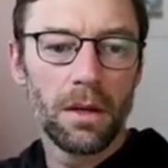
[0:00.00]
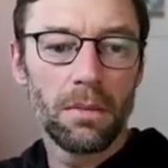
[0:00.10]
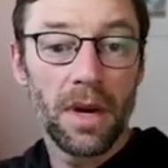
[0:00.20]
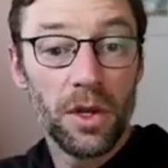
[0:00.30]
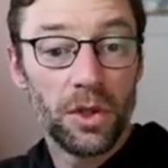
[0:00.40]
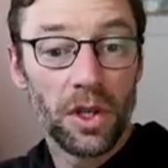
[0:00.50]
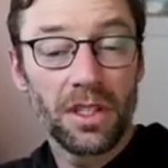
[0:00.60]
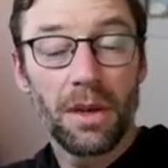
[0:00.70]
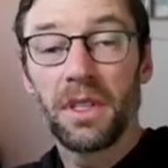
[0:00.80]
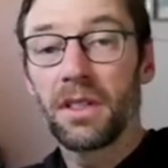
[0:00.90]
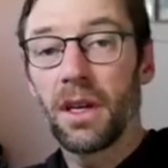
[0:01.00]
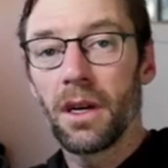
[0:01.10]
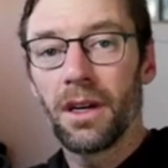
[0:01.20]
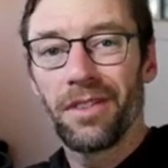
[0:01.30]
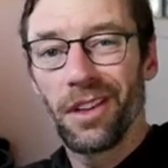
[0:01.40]
My user acceptance
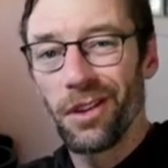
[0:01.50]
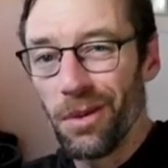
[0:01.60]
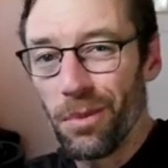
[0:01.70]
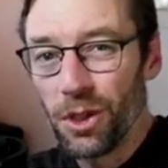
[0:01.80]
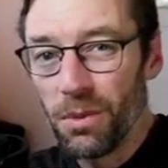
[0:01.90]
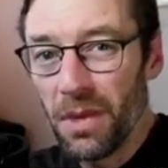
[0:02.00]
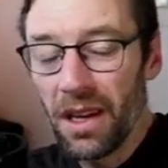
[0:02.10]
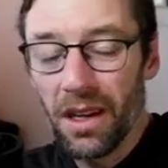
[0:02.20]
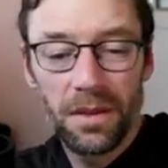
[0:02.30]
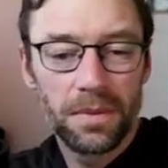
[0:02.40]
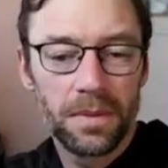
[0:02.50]
kickoff, another in-person meeting.